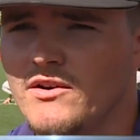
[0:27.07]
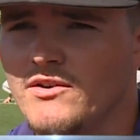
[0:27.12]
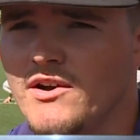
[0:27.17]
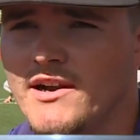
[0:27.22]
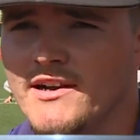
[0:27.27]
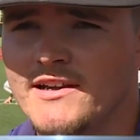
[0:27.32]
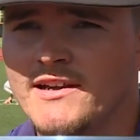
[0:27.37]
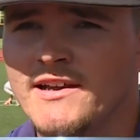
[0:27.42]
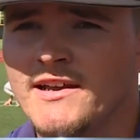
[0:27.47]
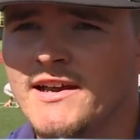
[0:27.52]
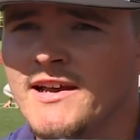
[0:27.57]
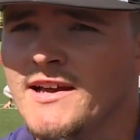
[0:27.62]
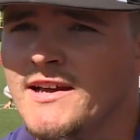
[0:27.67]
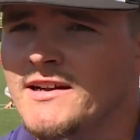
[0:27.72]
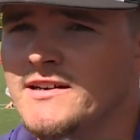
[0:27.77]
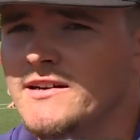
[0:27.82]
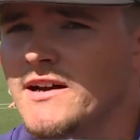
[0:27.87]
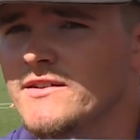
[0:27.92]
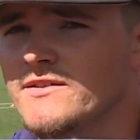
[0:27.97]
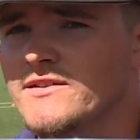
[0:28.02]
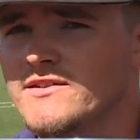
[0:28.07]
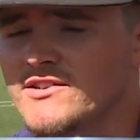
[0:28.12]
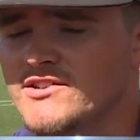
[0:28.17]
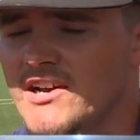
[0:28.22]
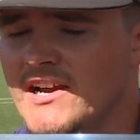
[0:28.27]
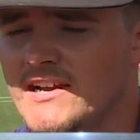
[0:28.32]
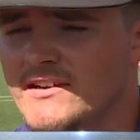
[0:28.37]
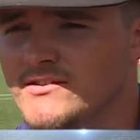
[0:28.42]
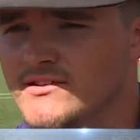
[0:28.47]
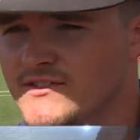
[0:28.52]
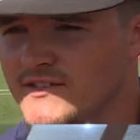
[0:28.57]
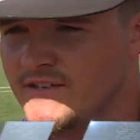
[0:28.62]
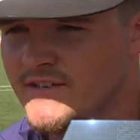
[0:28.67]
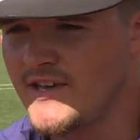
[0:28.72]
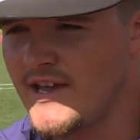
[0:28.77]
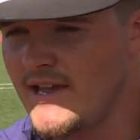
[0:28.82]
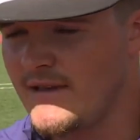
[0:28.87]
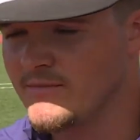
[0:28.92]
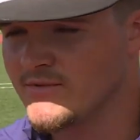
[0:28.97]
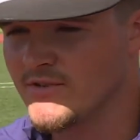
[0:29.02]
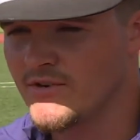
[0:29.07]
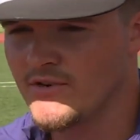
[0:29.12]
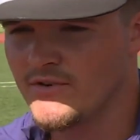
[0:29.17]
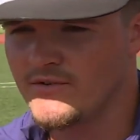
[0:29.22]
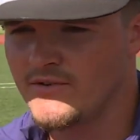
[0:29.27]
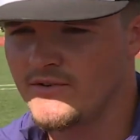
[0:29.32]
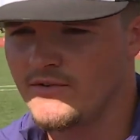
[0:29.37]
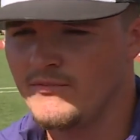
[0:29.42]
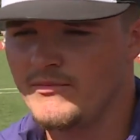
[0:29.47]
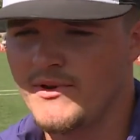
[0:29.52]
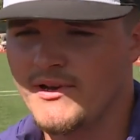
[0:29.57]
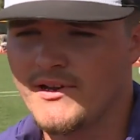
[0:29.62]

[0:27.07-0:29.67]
already. Nothing changes. The games are a little